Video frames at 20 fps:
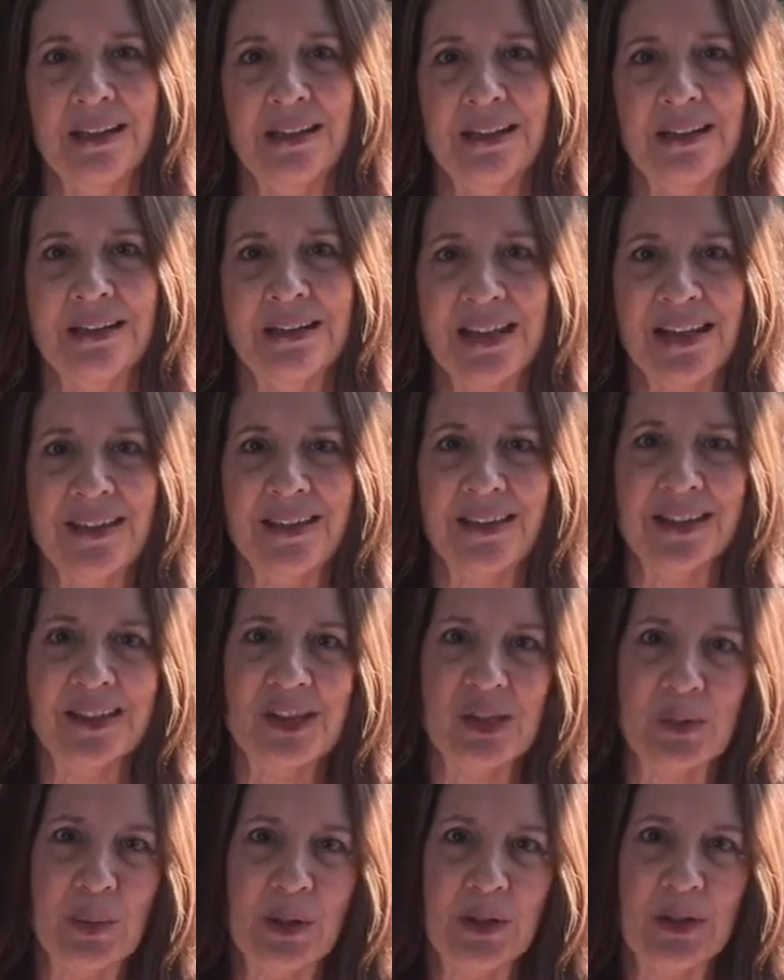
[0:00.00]
death
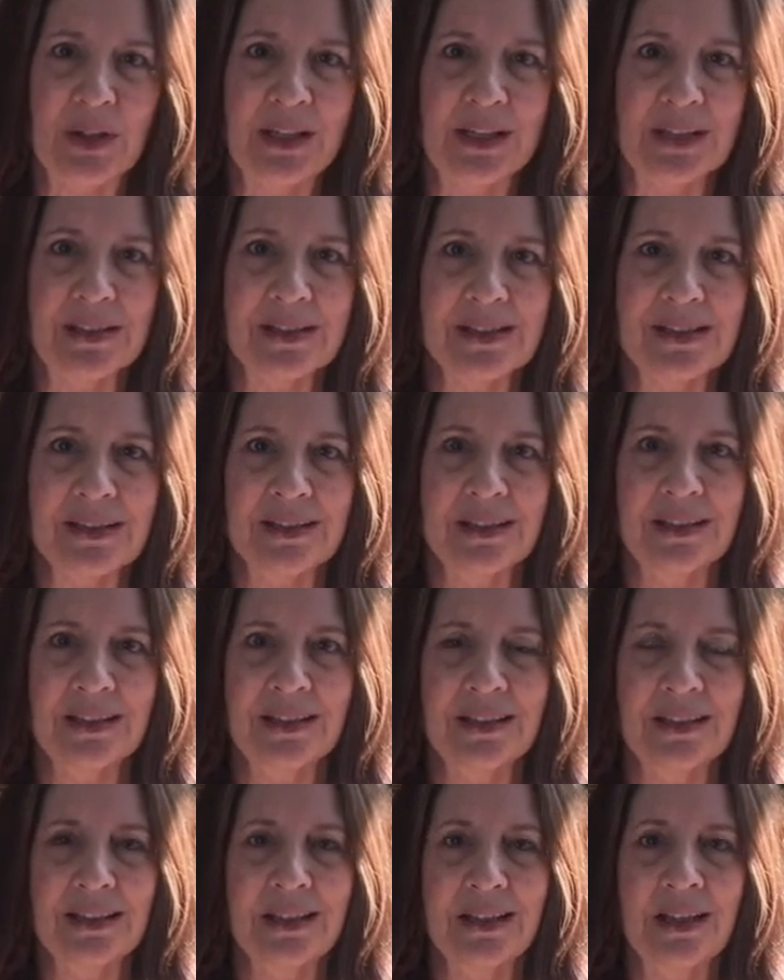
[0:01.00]
experience,
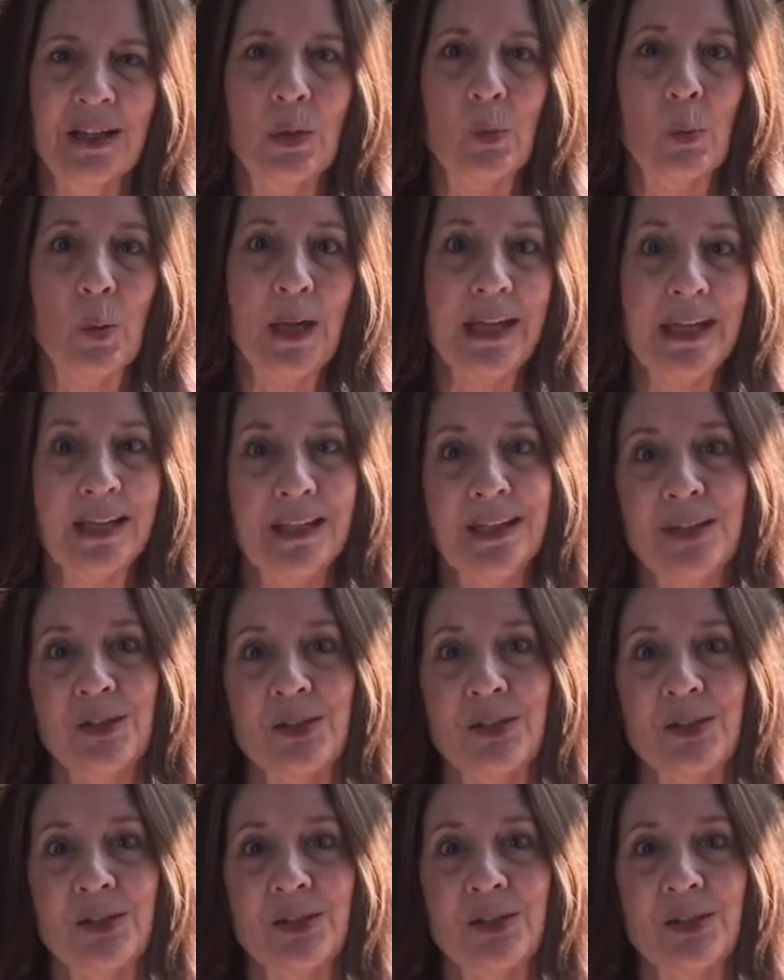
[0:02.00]
awakening